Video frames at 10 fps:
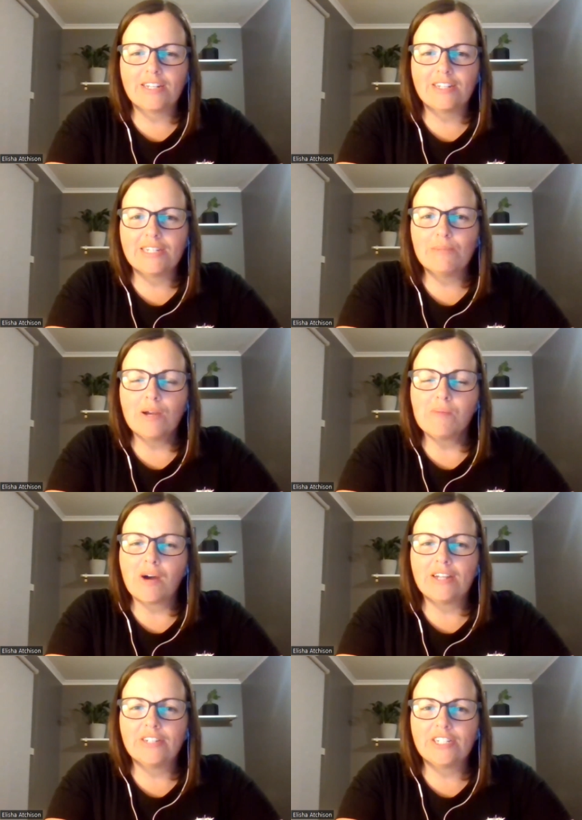And in my
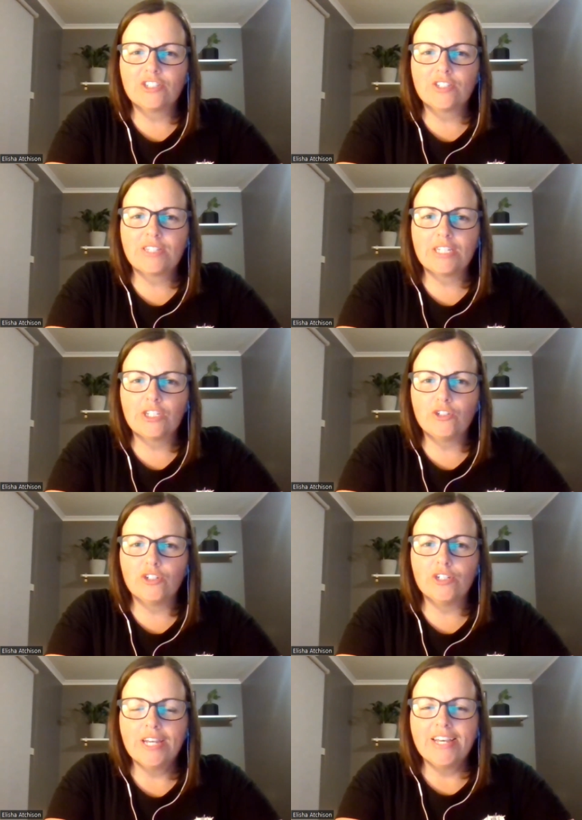mind, I just think, you
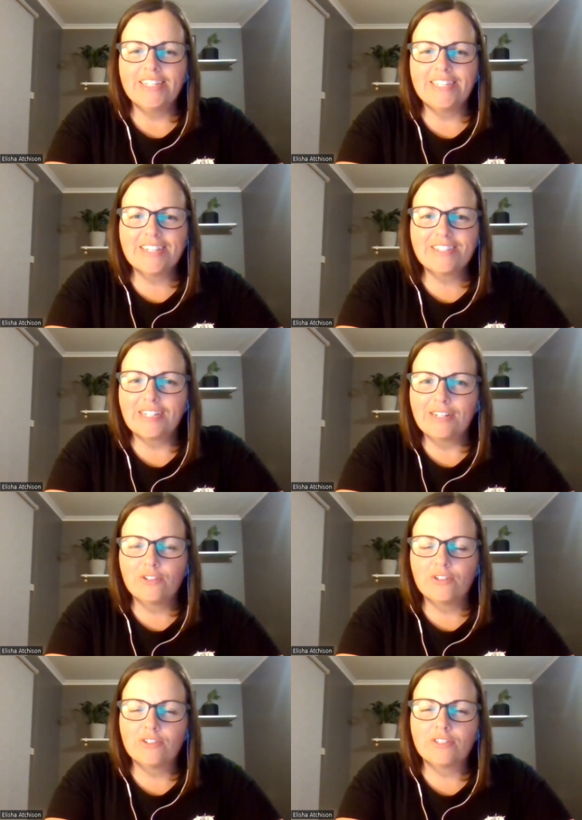know, yes, I need
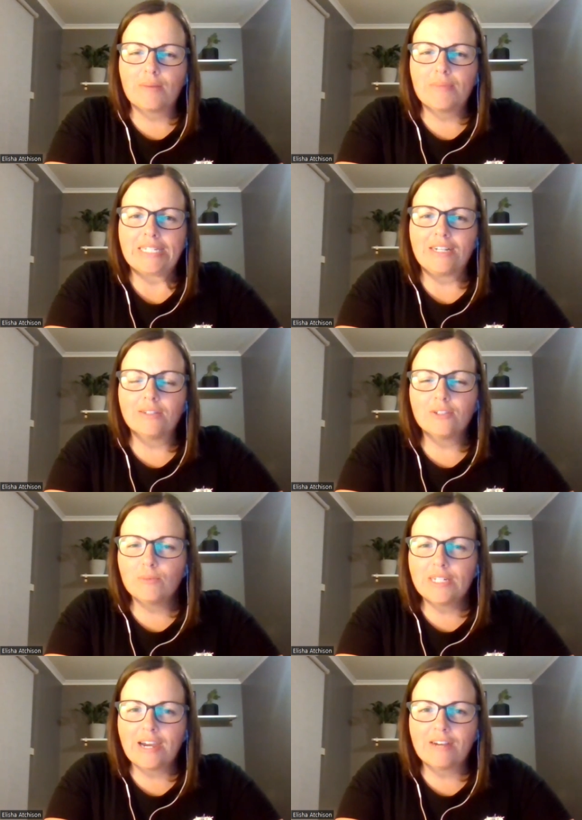to do something a little
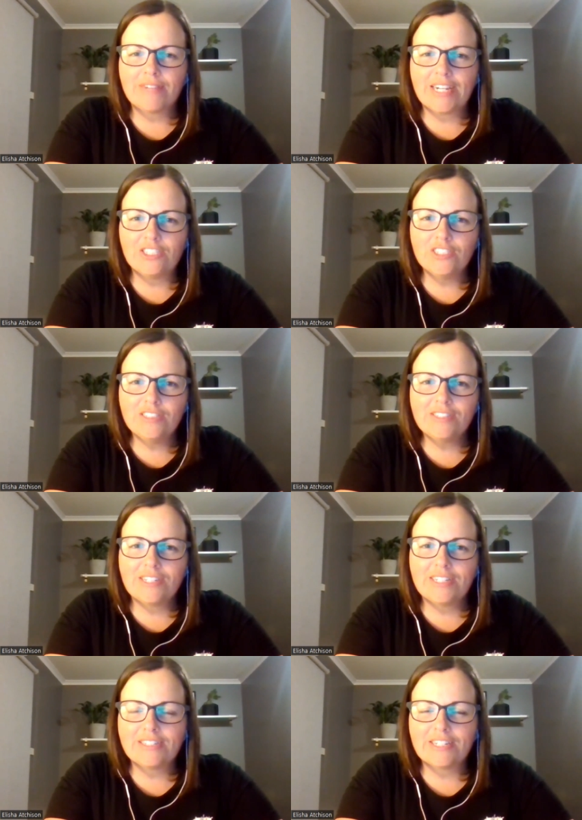bit outrageous
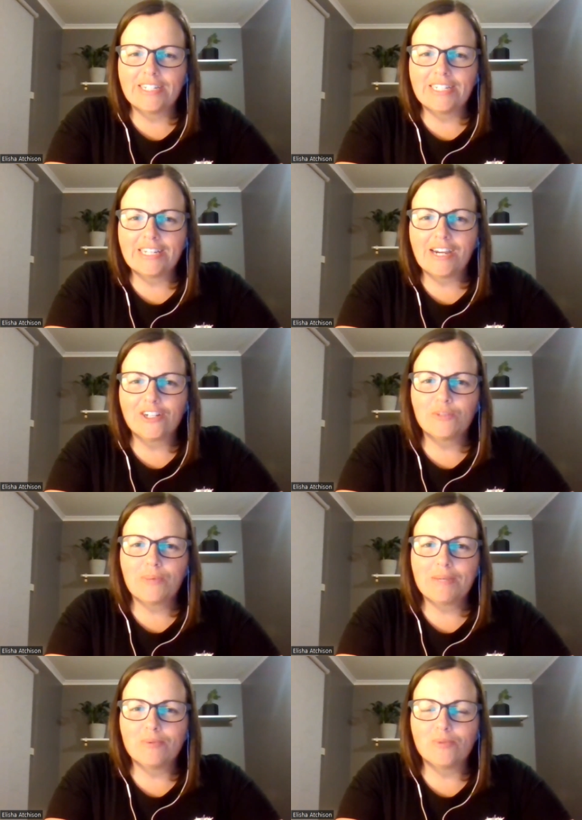that is going to encourage
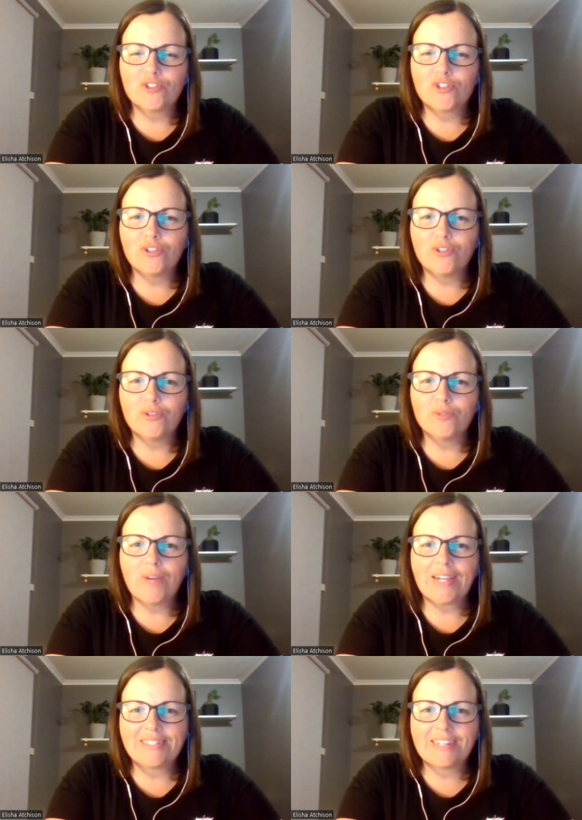people to
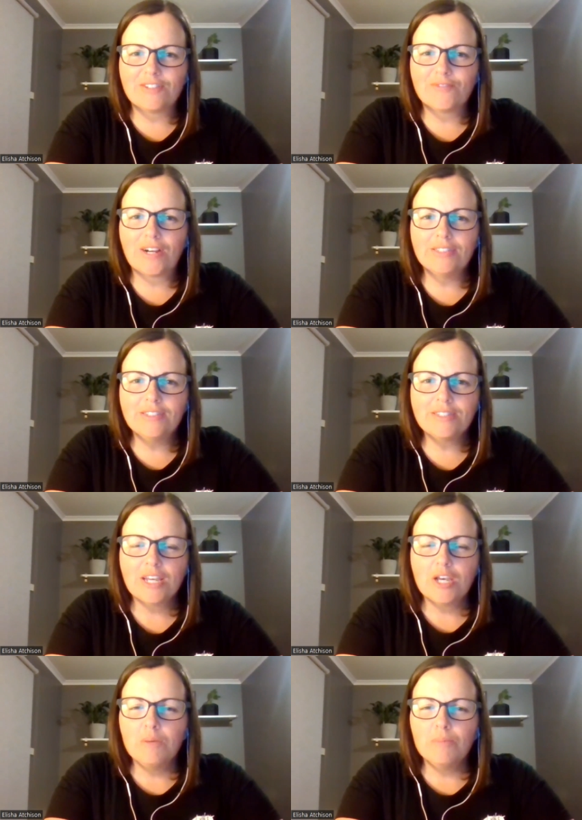raise these funds.